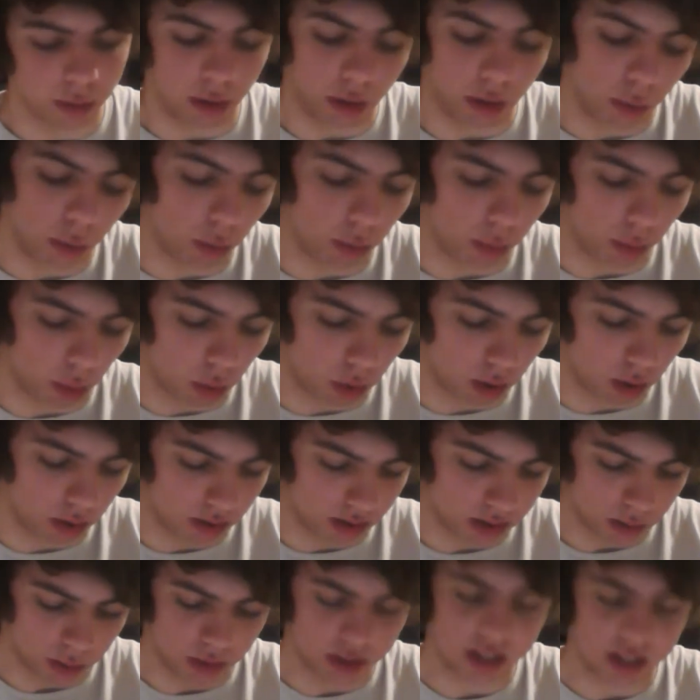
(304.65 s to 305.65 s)
Well, all of
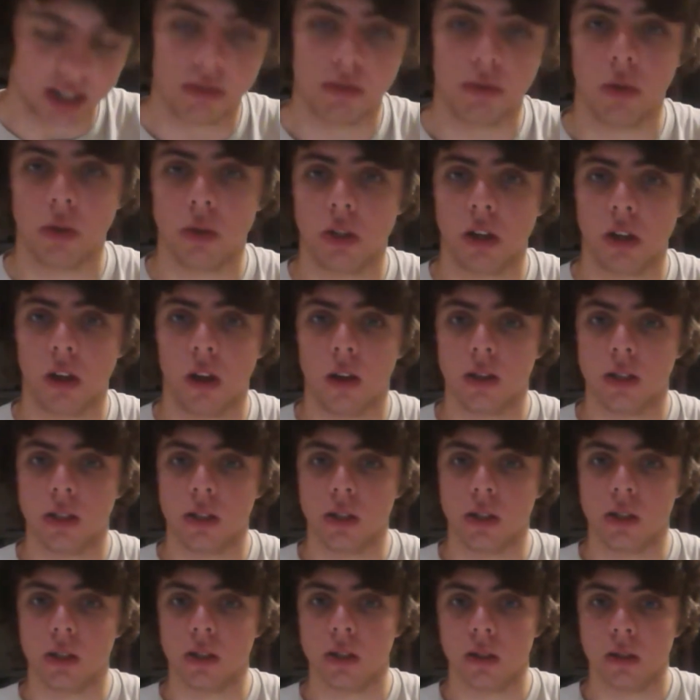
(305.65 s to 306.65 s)
the squads have Vox
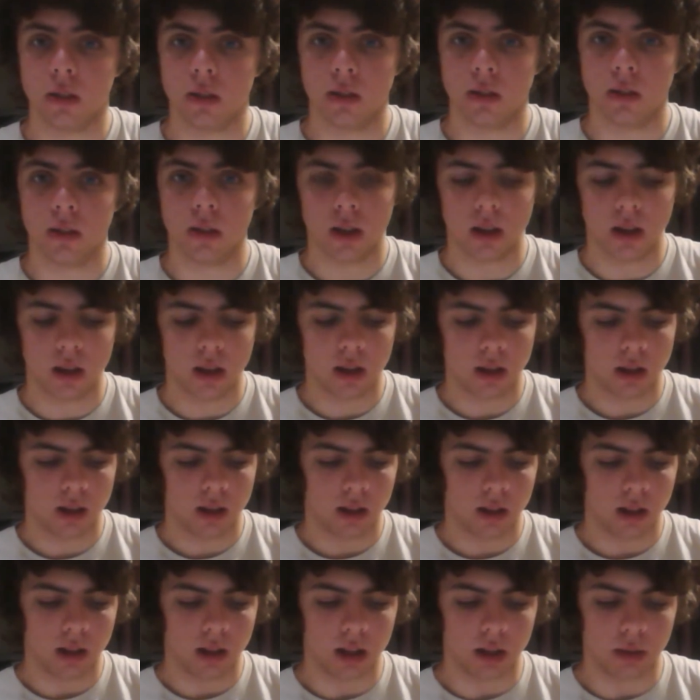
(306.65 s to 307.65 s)
casters,
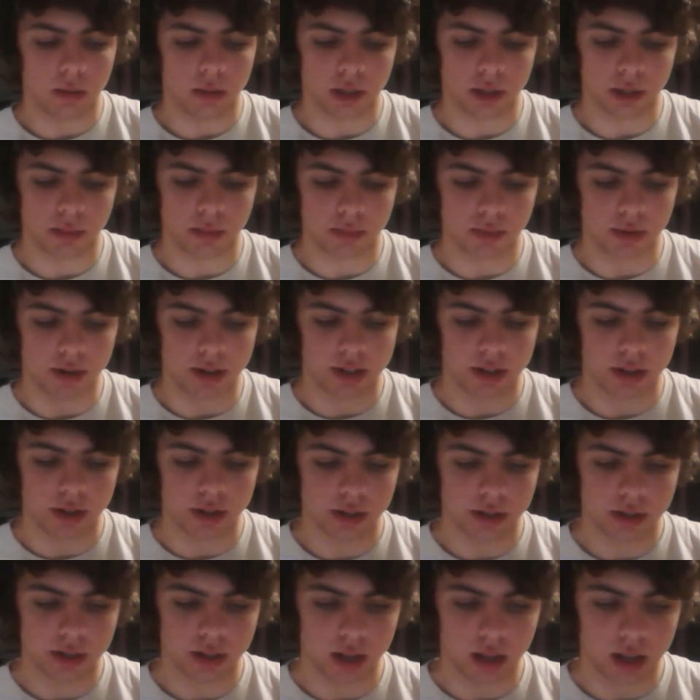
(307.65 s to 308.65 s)
which is pretty
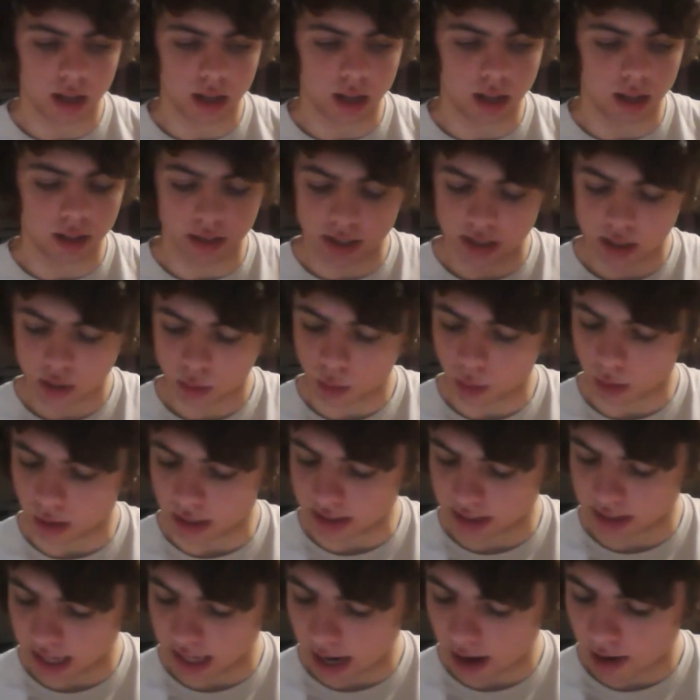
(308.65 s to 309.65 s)
good. This squad
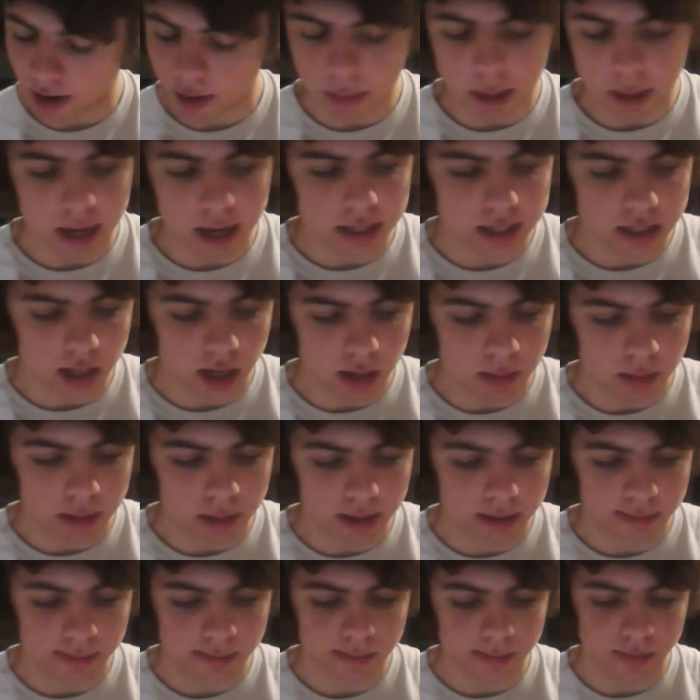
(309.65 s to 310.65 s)
has carapace
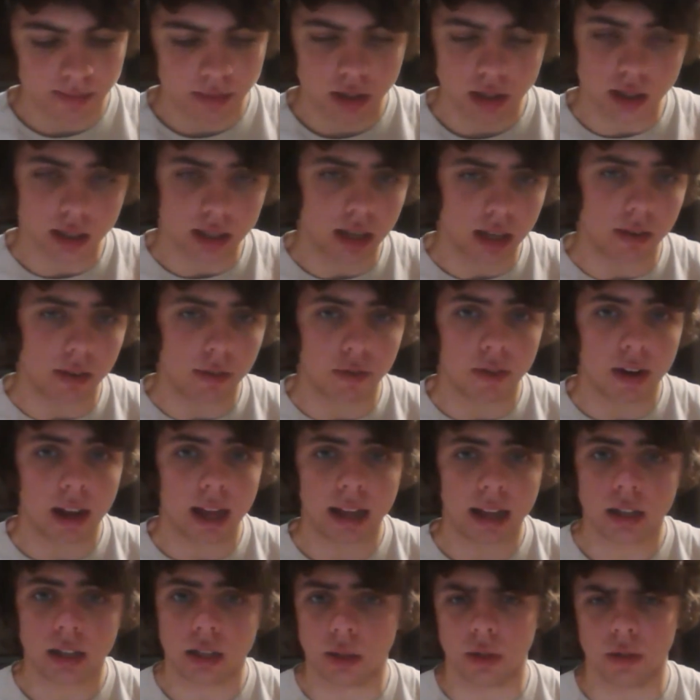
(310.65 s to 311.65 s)
armor instead of
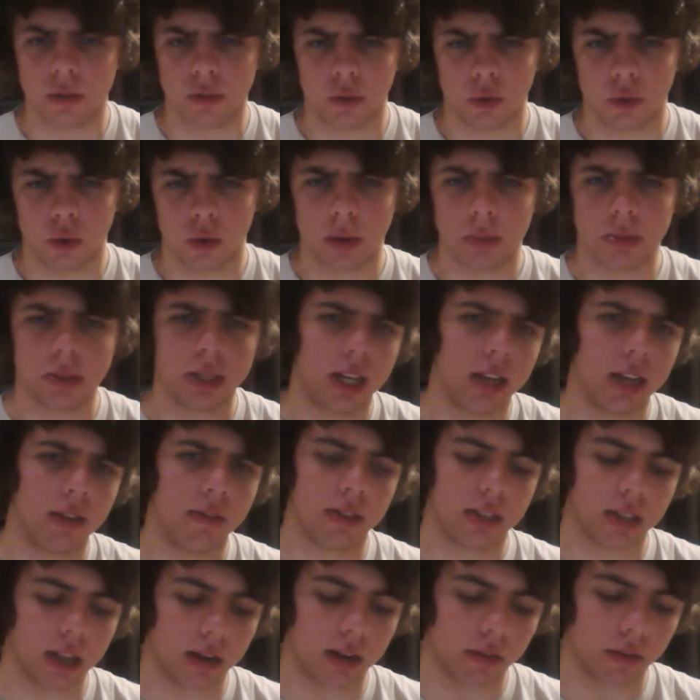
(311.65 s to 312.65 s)
flak, so it's a 4-up save
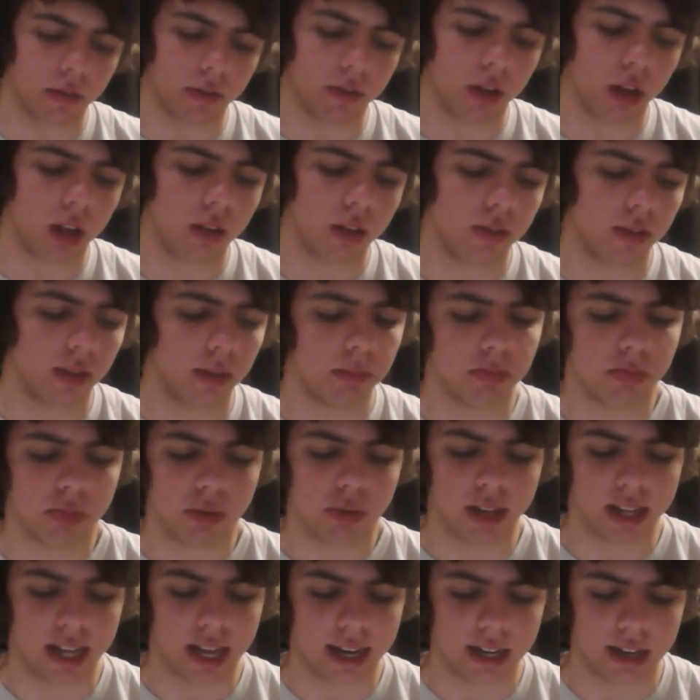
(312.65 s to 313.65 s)
instead of a 5-up.
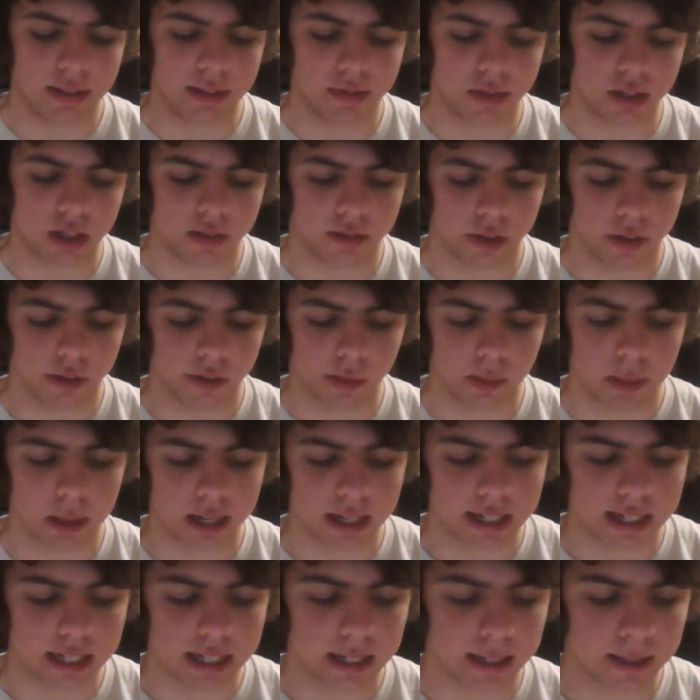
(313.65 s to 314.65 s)
Pretty handy for
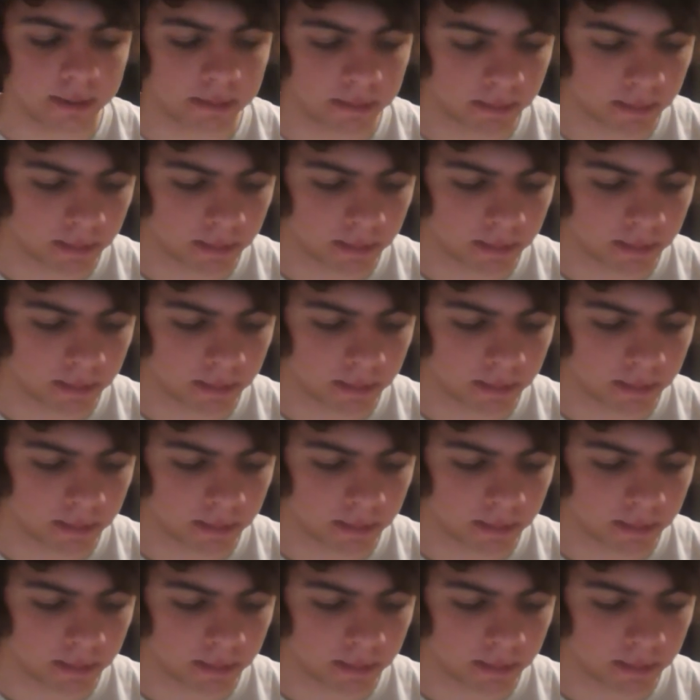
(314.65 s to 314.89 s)
survivability.